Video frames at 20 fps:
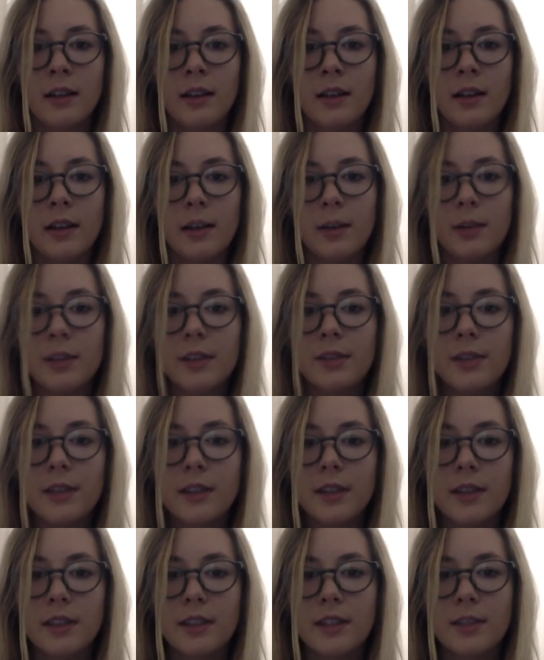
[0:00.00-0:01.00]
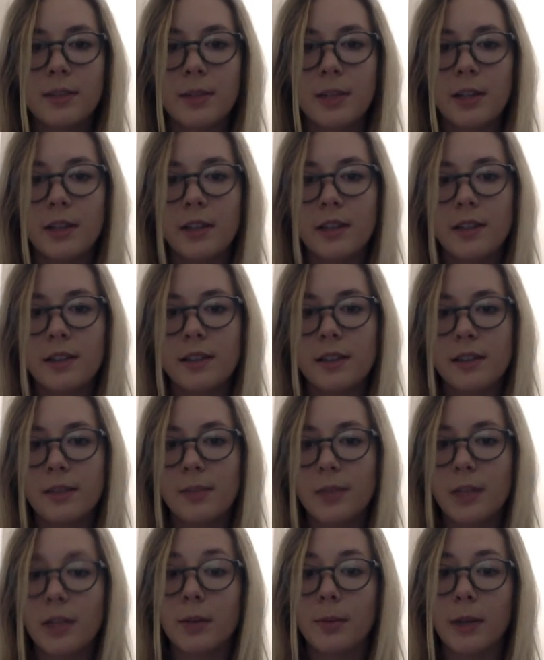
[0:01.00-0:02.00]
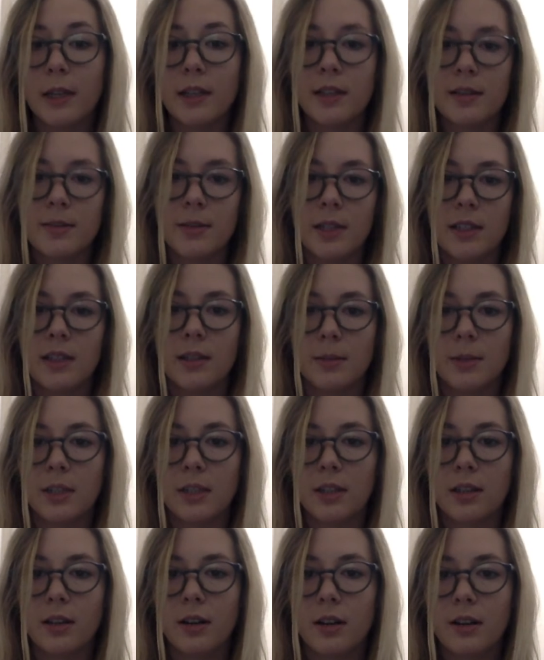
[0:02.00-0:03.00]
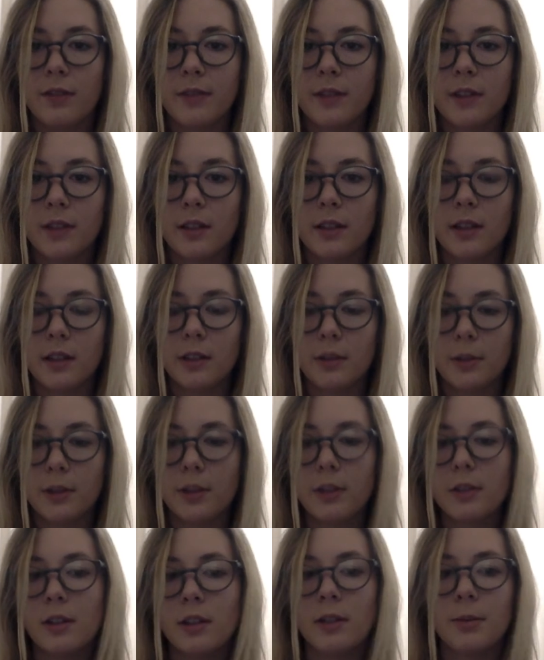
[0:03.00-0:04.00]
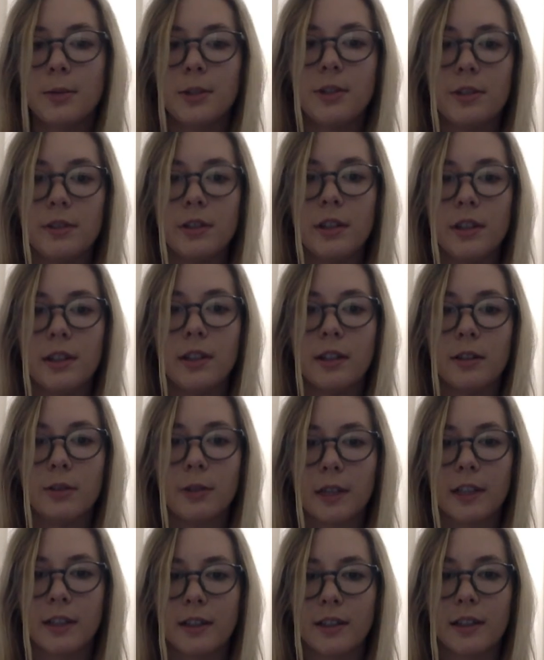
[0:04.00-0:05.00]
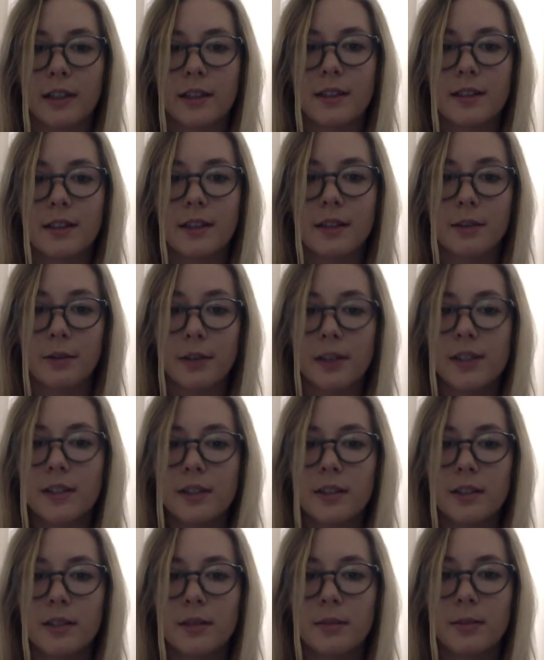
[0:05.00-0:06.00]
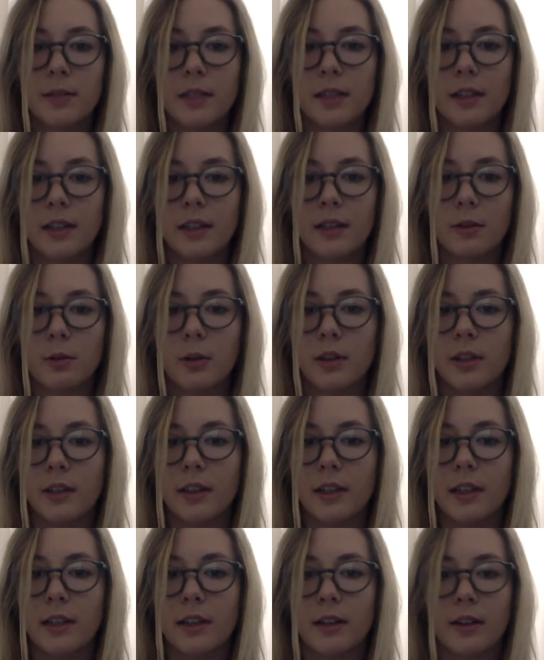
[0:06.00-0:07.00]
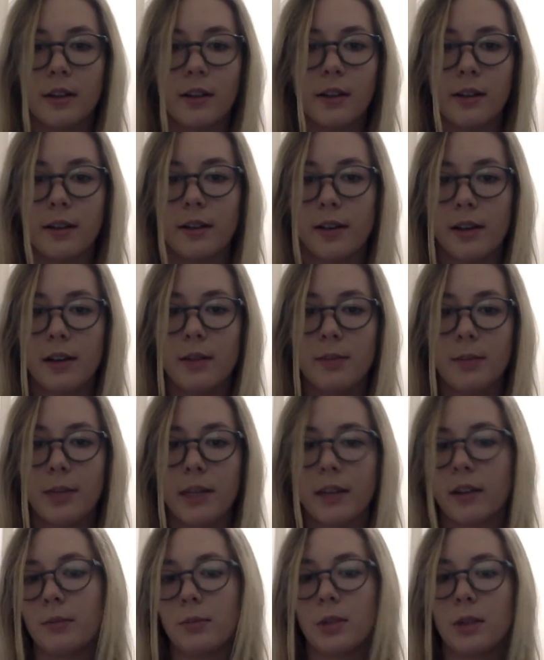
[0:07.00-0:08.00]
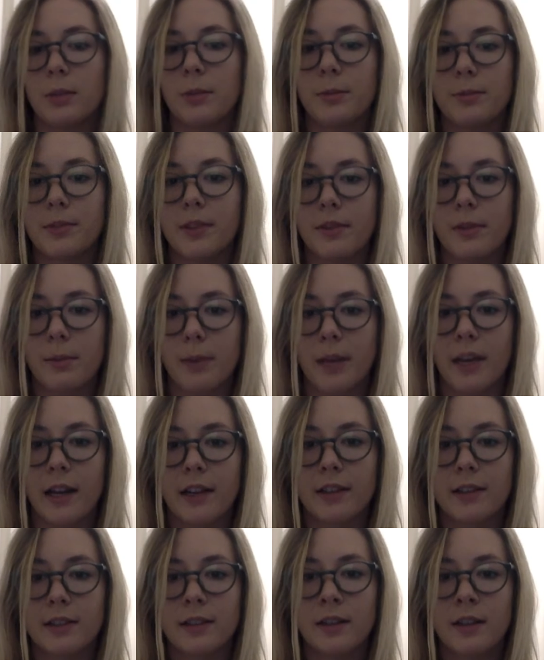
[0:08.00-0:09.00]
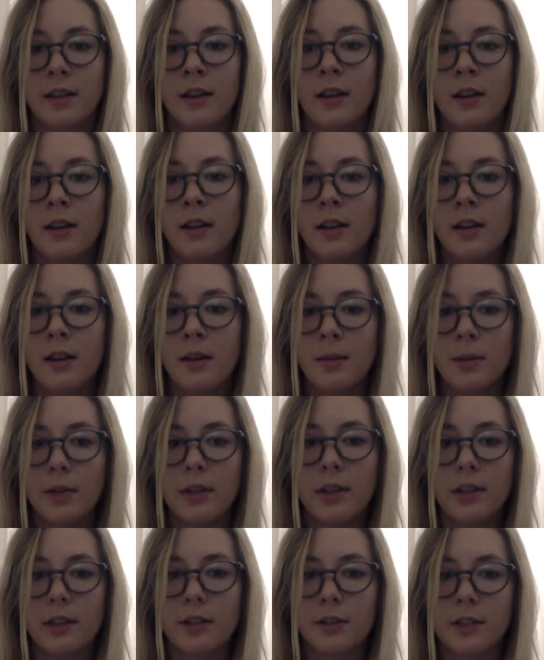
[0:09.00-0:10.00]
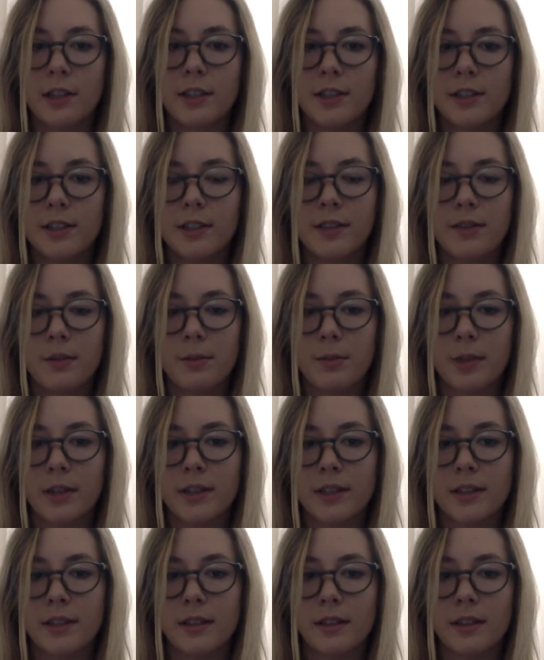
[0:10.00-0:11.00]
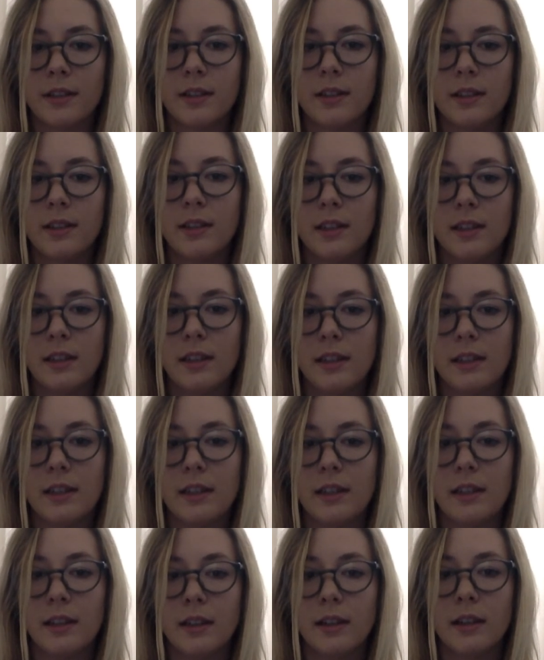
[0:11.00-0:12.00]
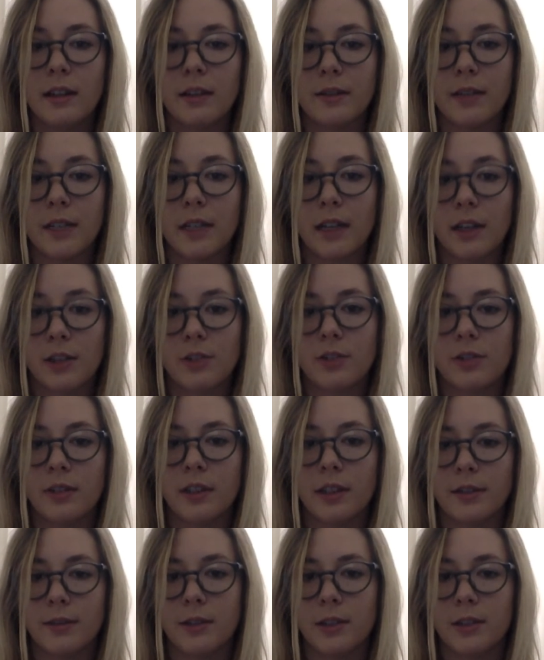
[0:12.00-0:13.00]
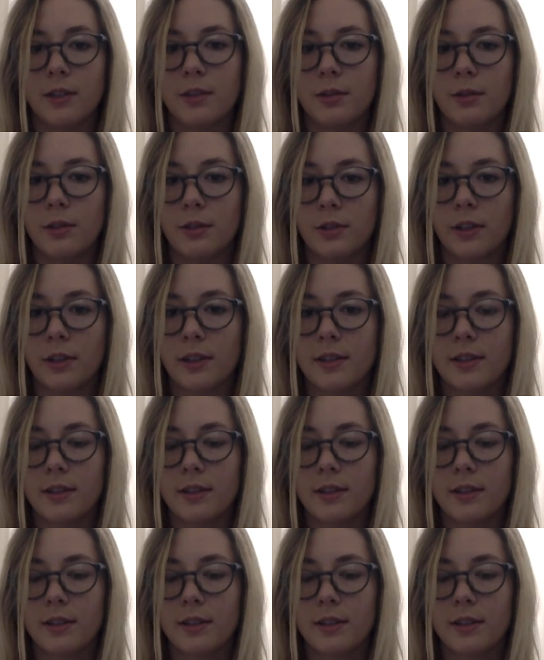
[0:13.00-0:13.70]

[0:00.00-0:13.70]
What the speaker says: I believe that the disparities laid bare by this pandemic offer a critical opportunity to recognize that racism and inequality are not bygone problems of the past, but a crisis of the present in need of a national effort to address the